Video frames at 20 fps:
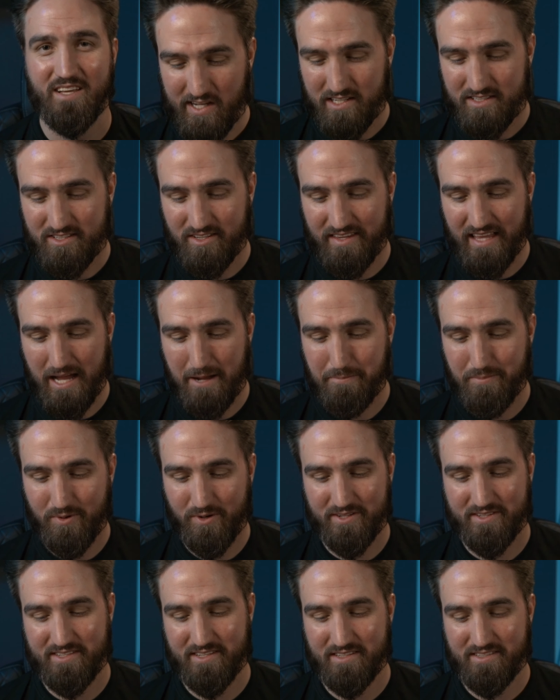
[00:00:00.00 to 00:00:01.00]
So that
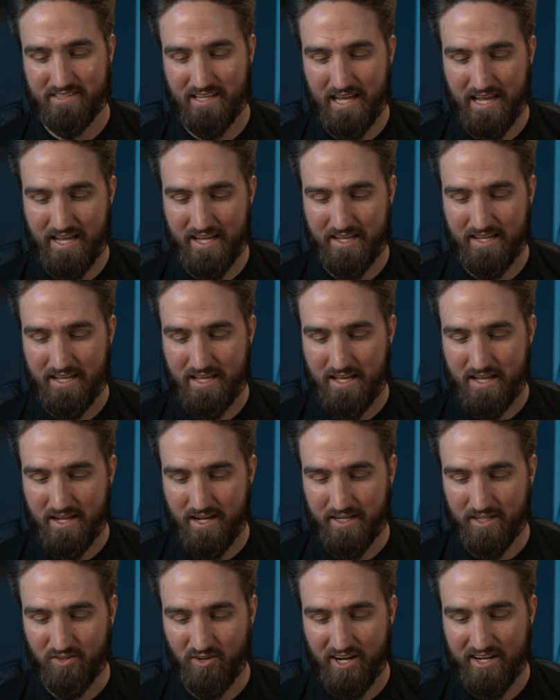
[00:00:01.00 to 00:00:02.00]
puts us at
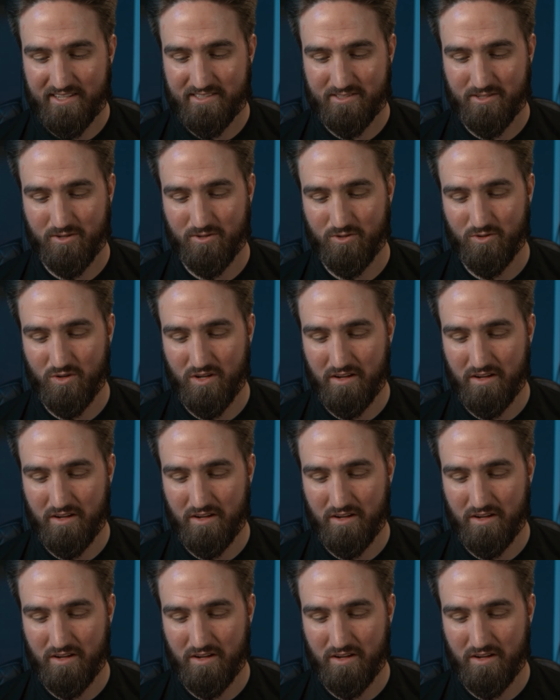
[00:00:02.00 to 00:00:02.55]
a grand total